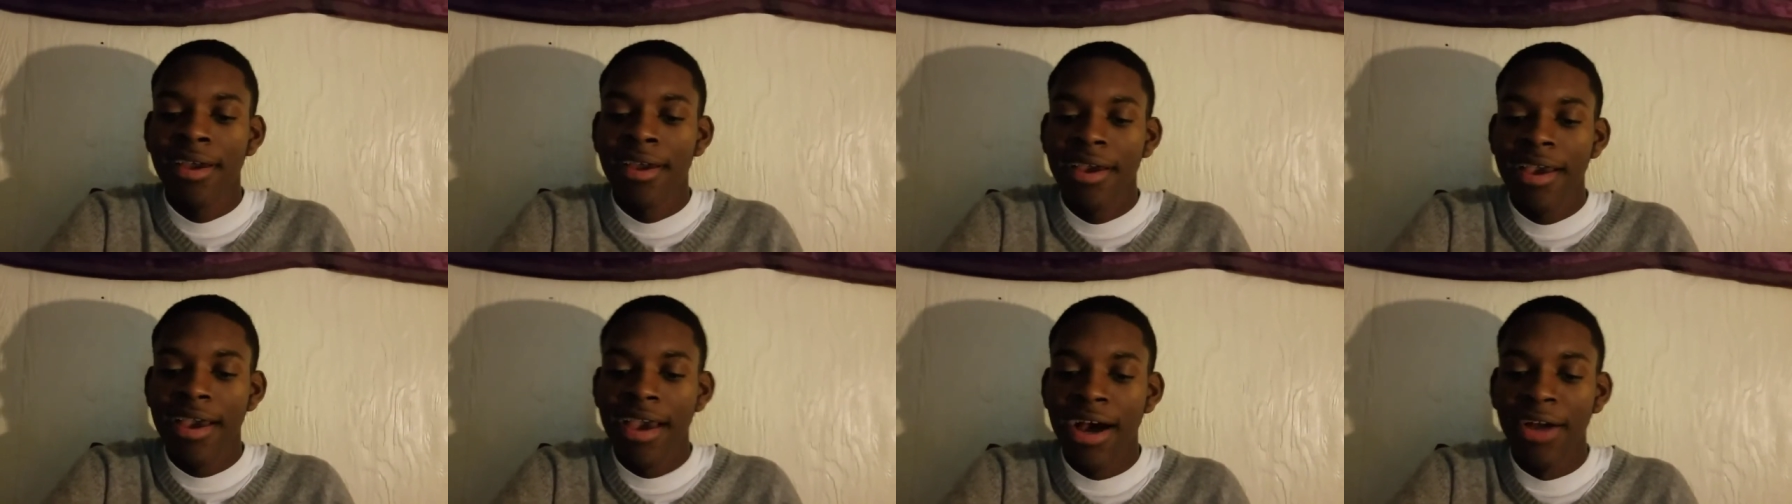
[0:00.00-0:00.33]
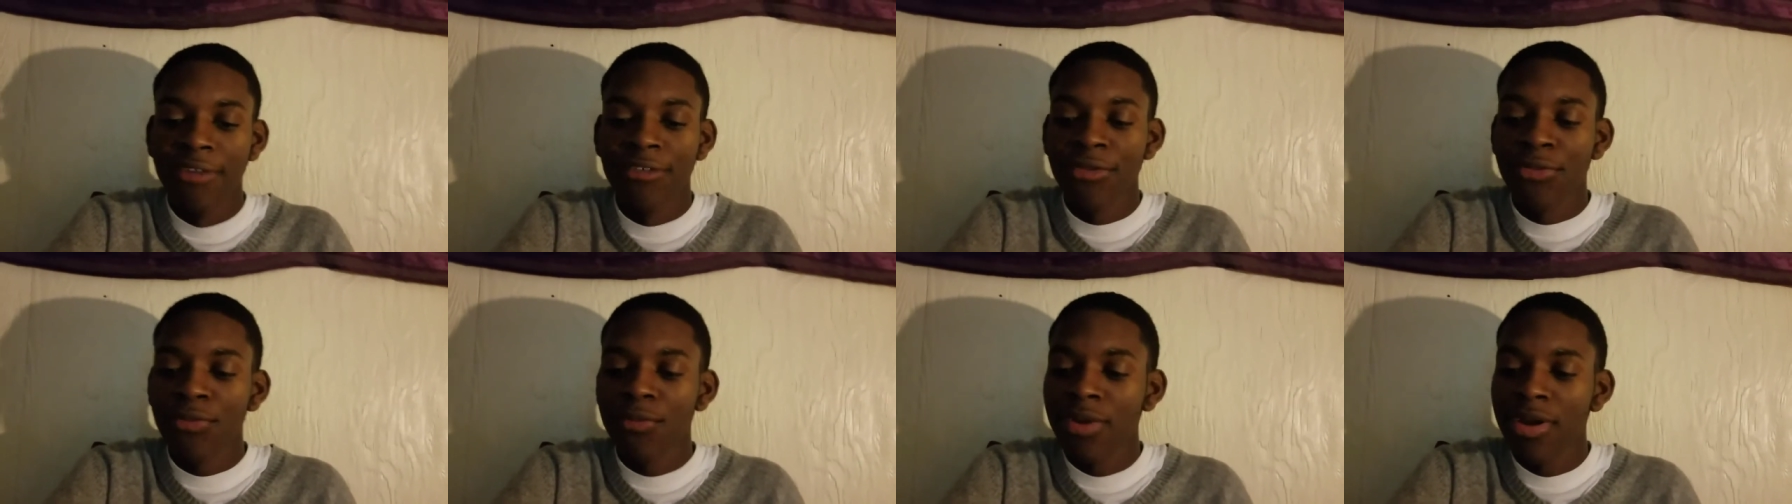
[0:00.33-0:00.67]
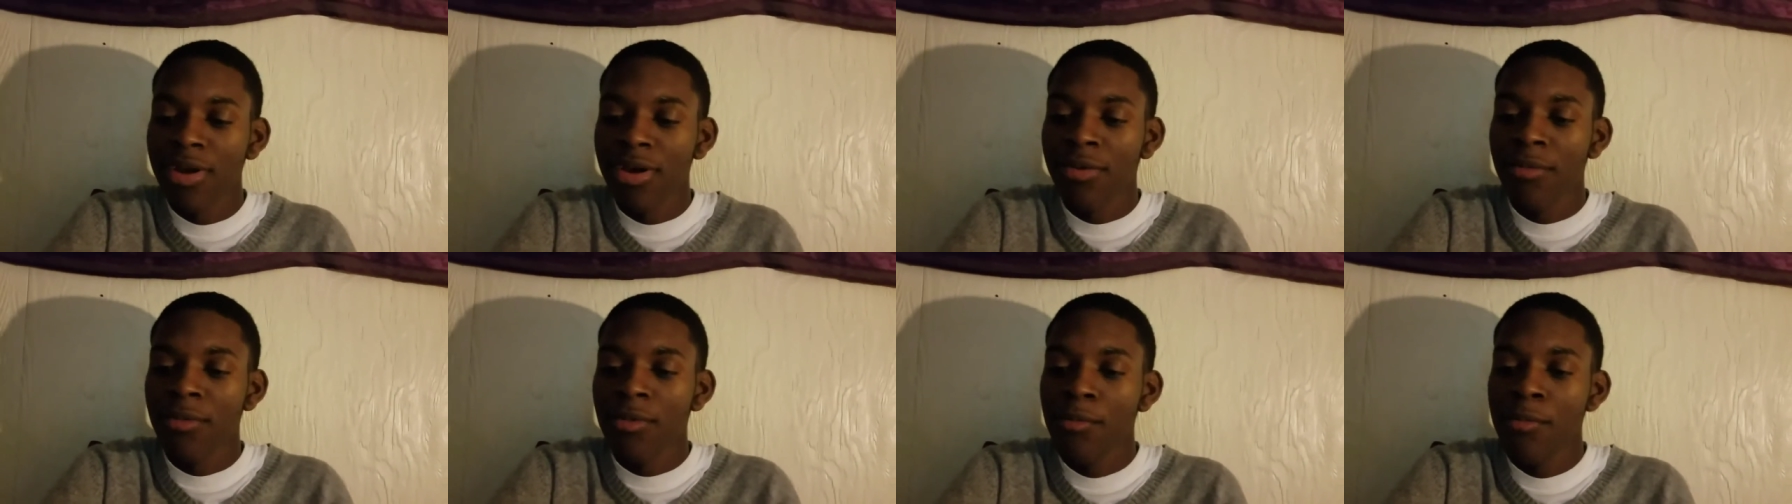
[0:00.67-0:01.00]
And I just want
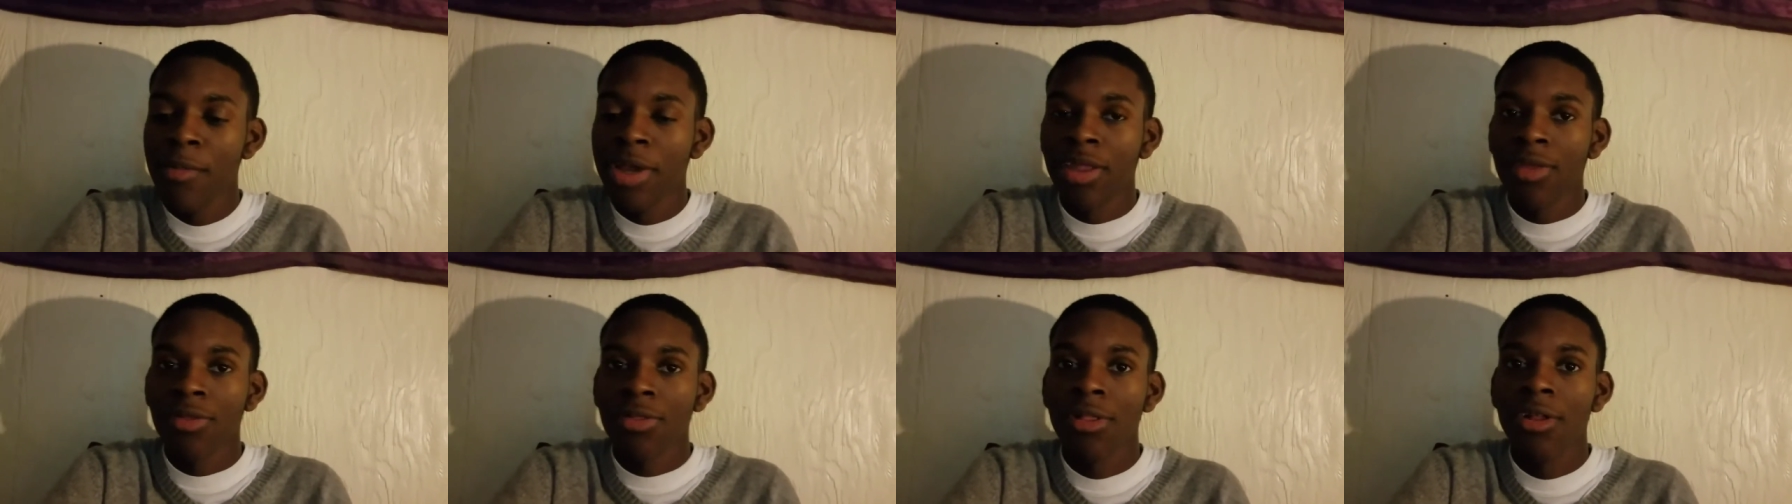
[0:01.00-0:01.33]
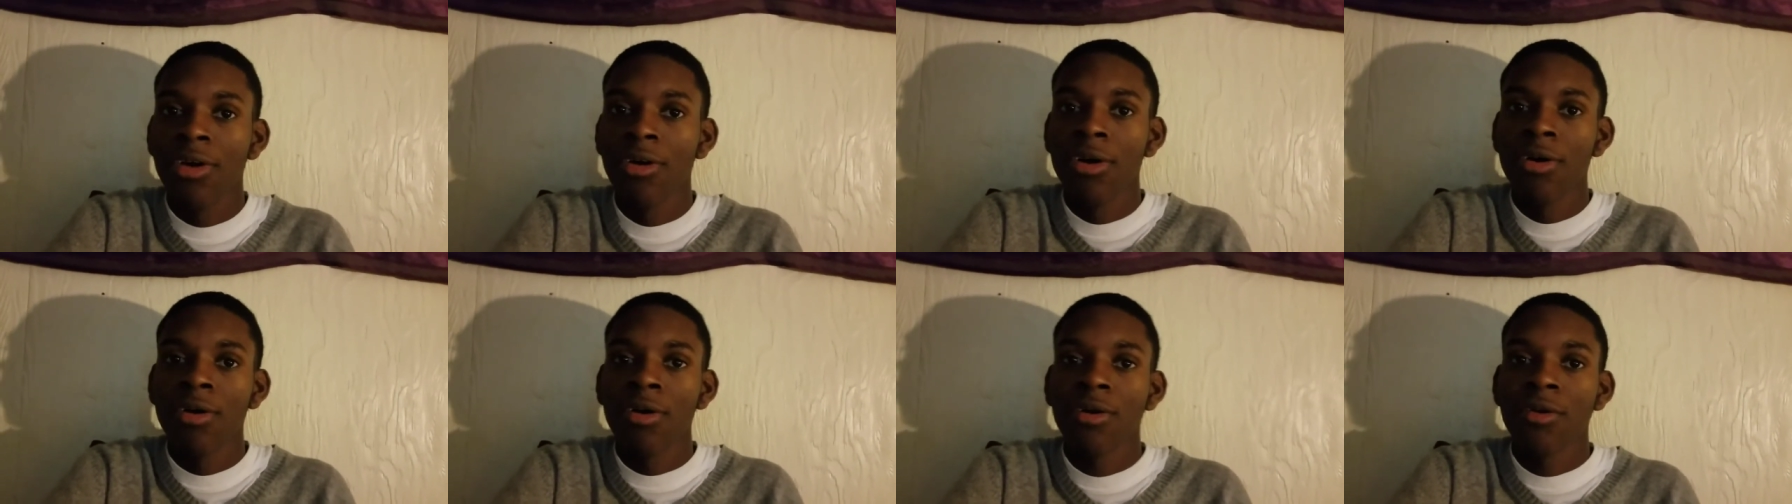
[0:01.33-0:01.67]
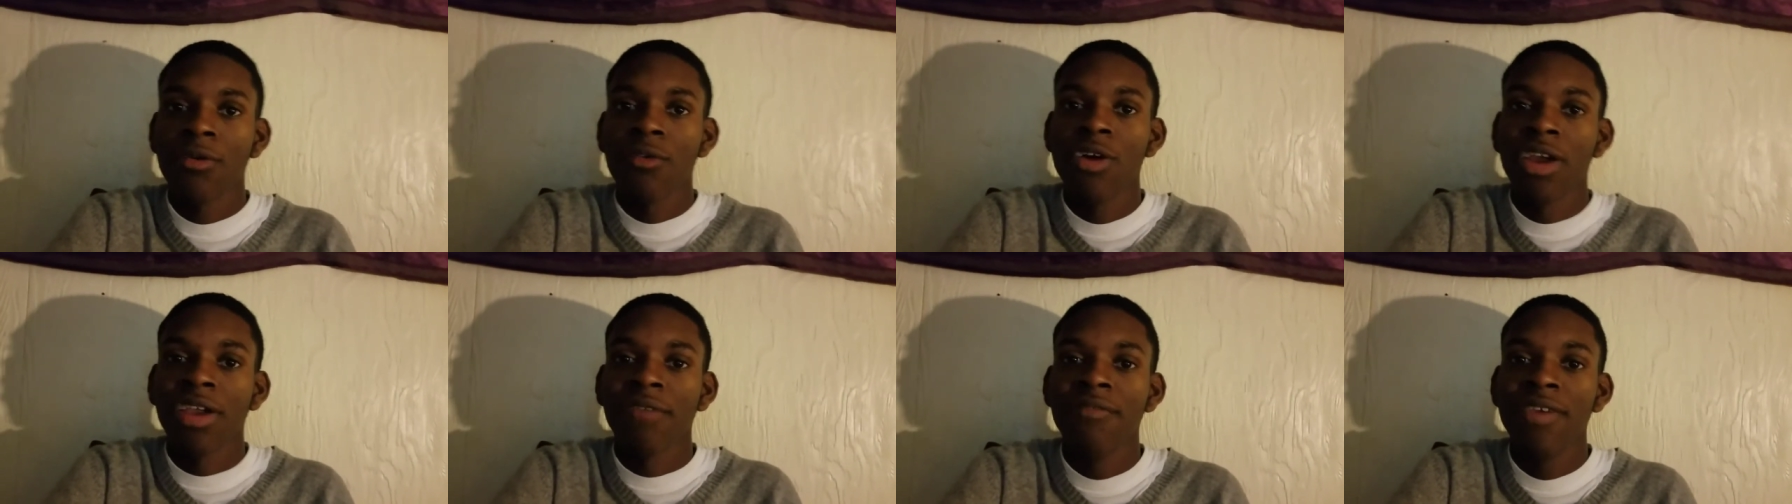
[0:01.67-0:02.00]
to make this little
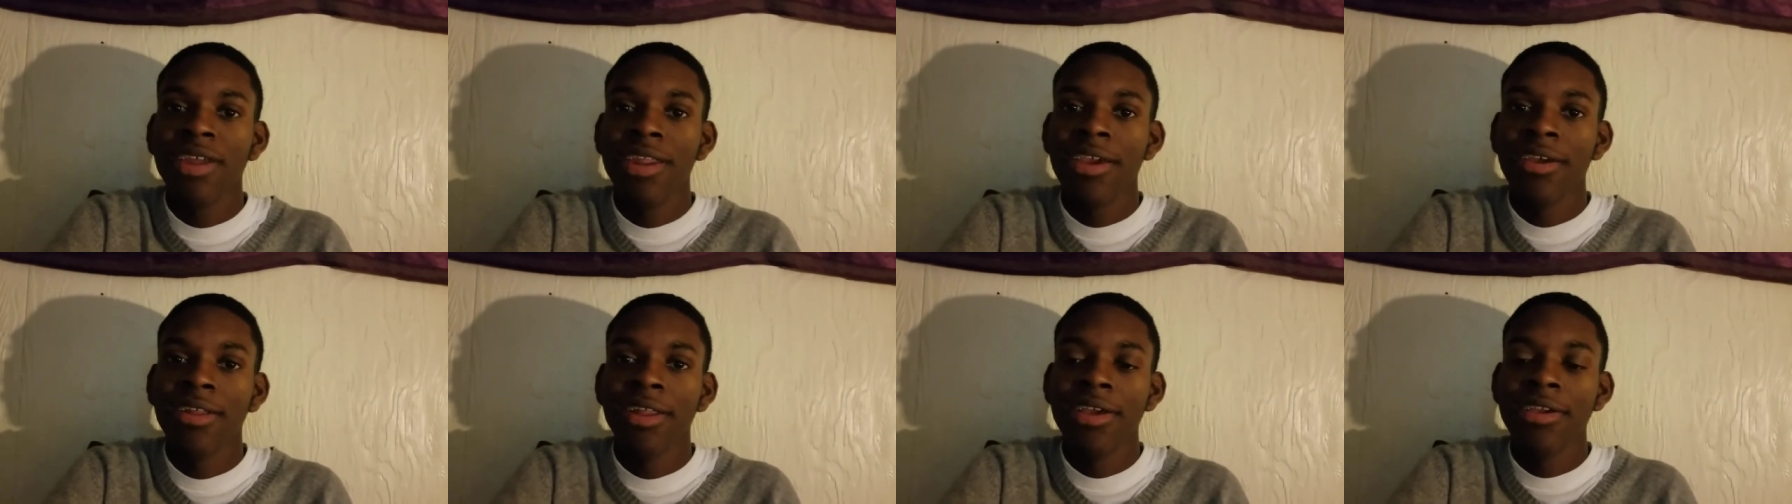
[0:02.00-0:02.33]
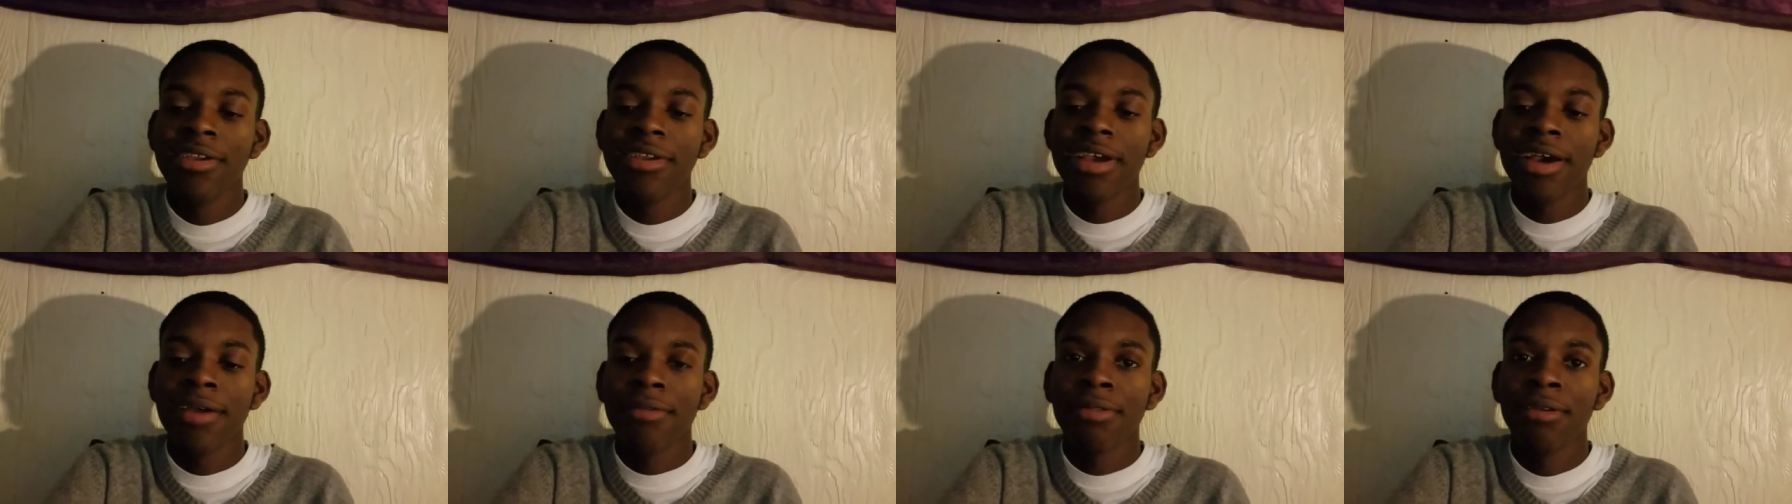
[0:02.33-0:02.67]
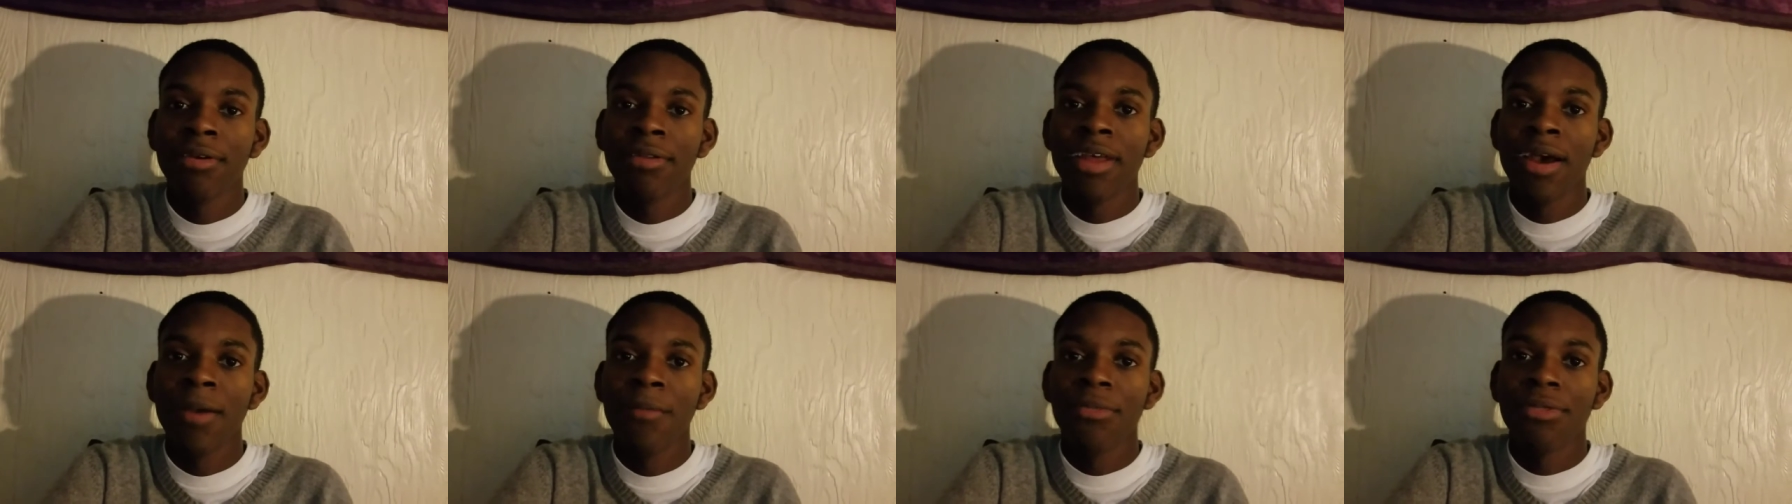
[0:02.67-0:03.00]
quick video let you guys
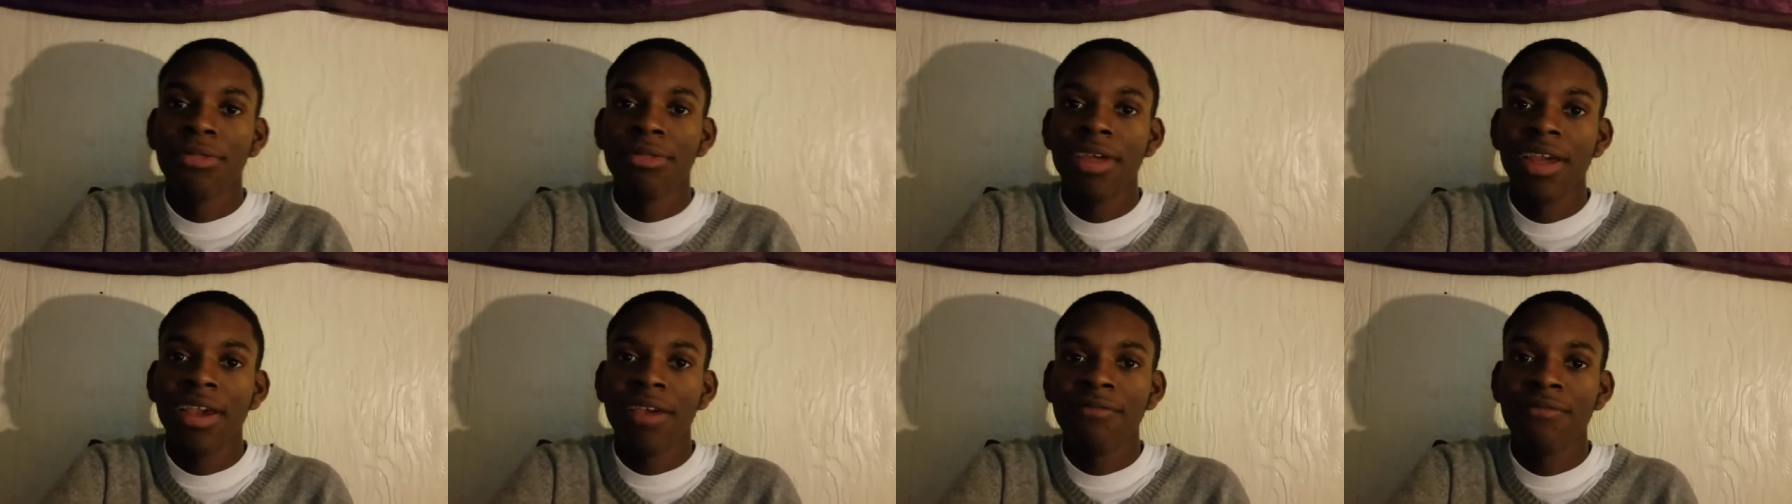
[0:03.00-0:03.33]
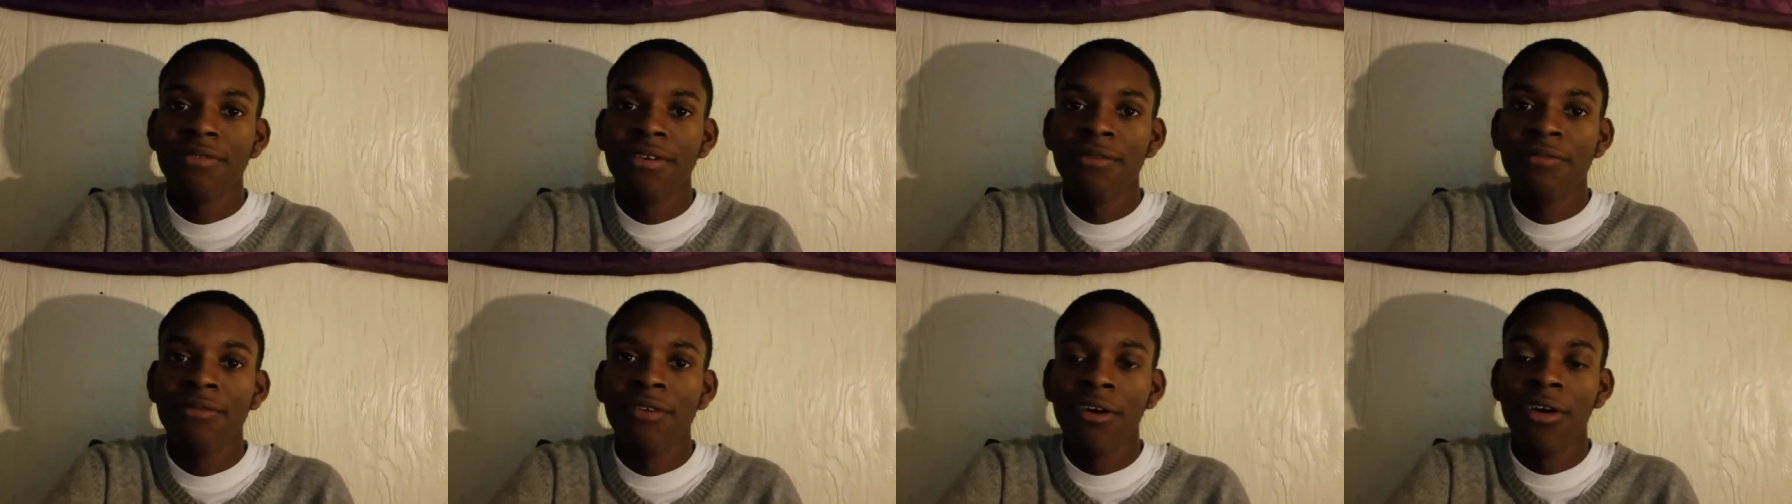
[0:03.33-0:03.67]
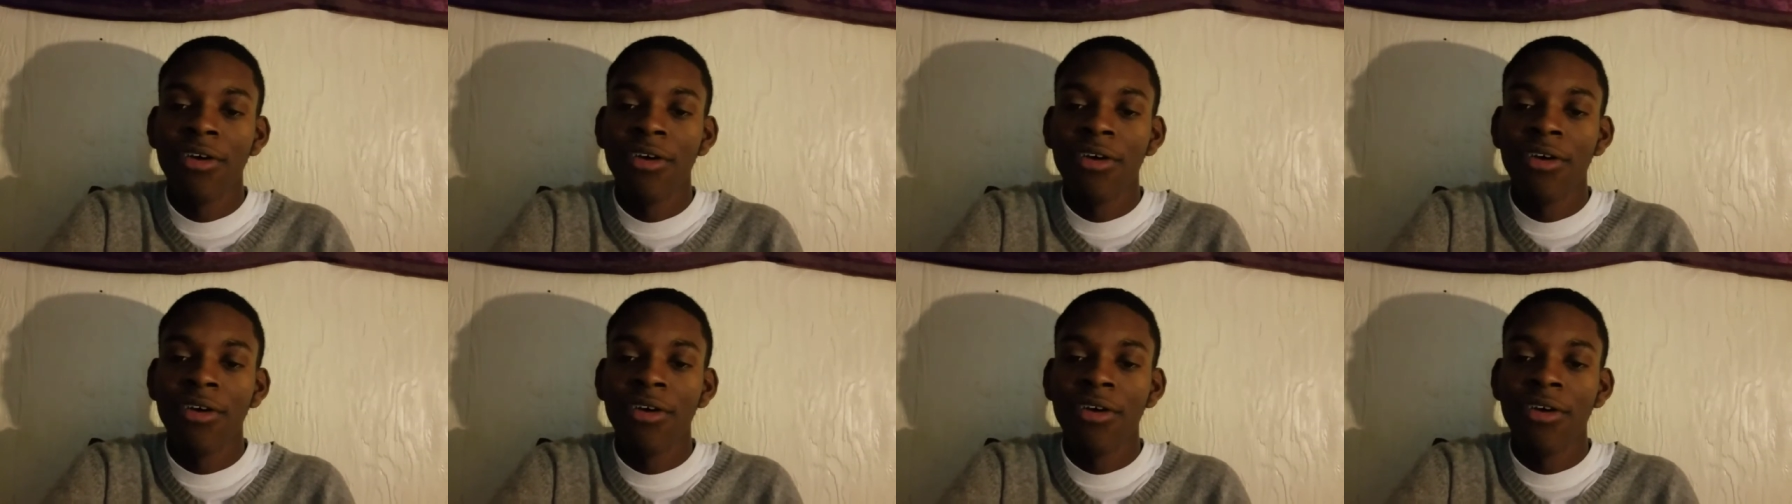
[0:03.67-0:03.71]
know that I'm thankful for